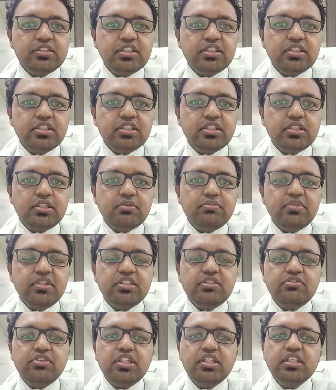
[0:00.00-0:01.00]

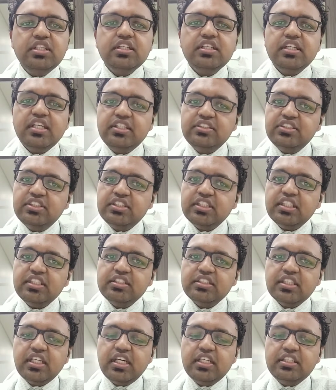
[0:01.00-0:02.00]
between the
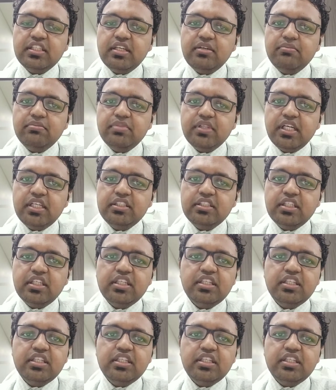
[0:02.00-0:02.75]
dentures and implant